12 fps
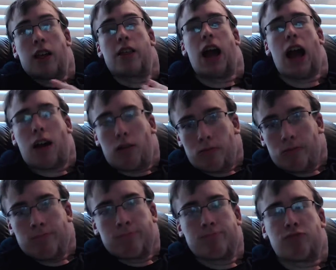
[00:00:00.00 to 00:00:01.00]
Now,
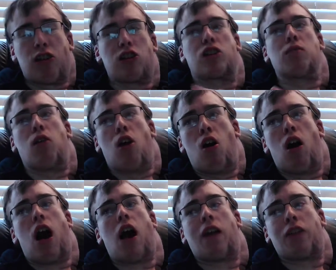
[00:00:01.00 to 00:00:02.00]
first of
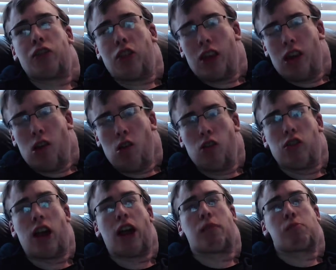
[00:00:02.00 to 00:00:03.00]
all, I feel
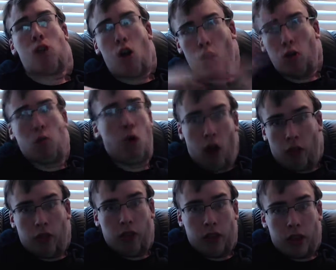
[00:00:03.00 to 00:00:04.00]
that in part one,
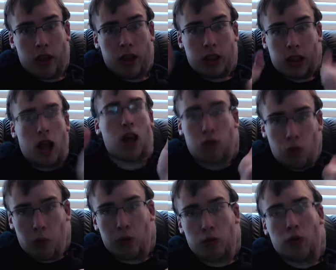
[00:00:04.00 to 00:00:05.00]

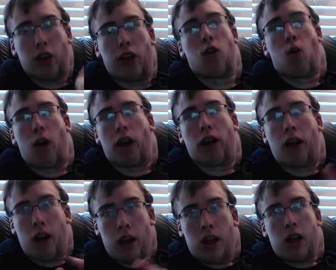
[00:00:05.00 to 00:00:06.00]
Sakura was really annoying.
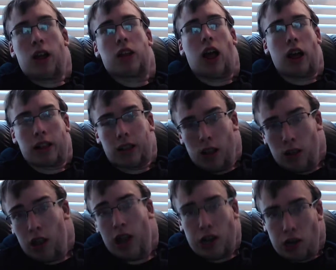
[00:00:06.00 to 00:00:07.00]
So I still
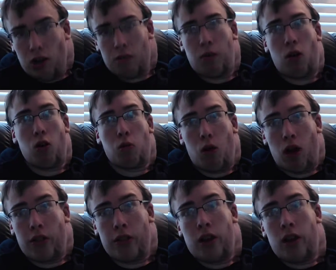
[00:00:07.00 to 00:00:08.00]
like her in part one,